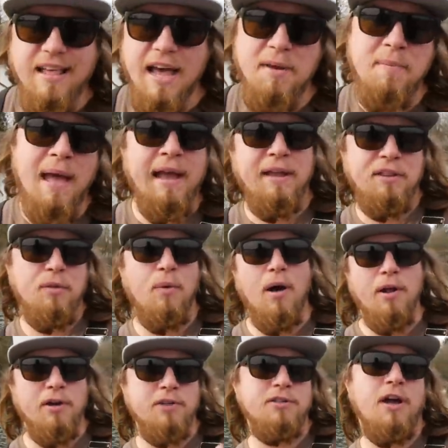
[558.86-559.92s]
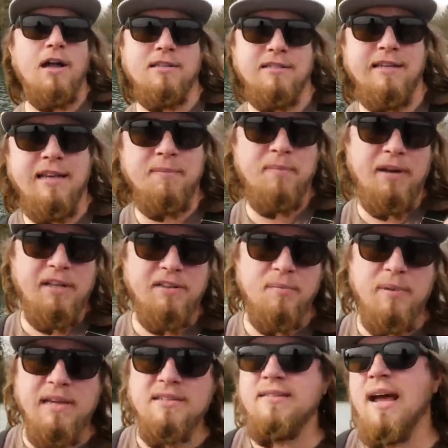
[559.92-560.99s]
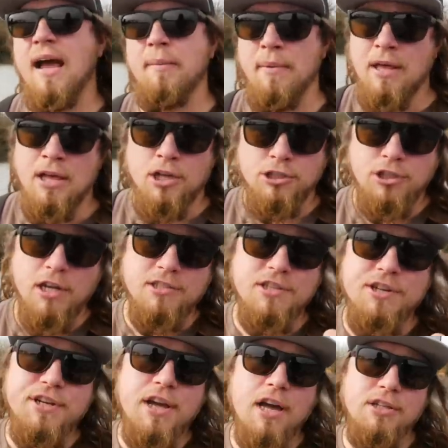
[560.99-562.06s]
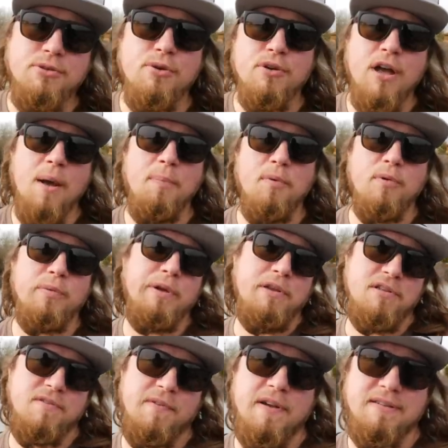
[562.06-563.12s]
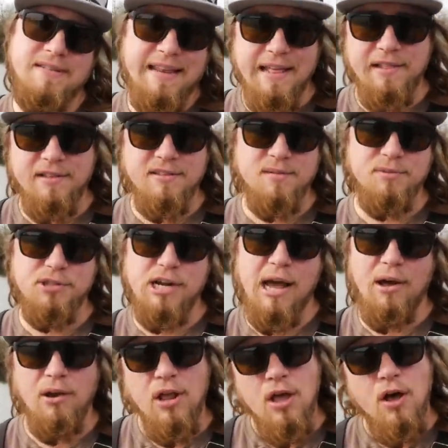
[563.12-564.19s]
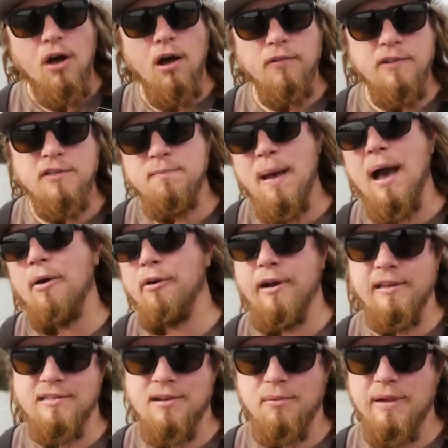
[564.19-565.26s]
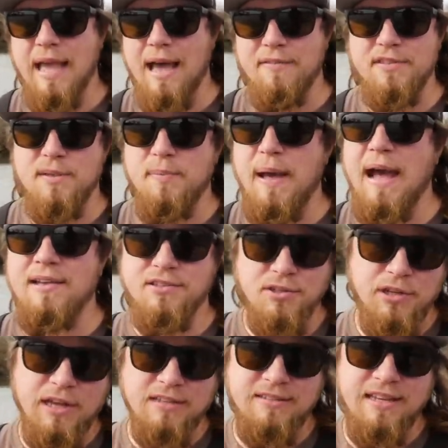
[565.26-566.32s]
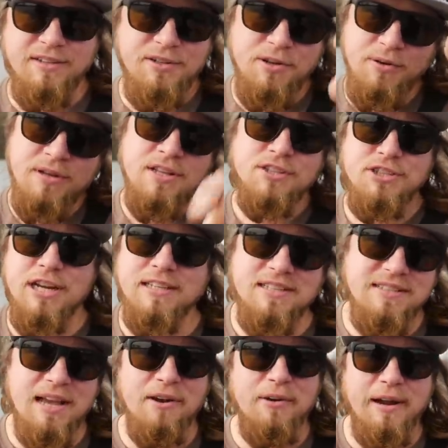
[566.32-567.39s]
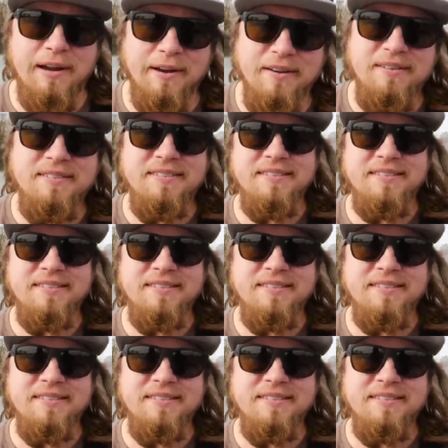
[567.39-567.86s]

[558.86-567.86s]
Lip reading: line back in the water and toss it in, but in the meantime, Sean's gonna cut to a couple of reels of us nailing some trout on these power eggs that we have in the past. So you guys stay tuned, check this out right here.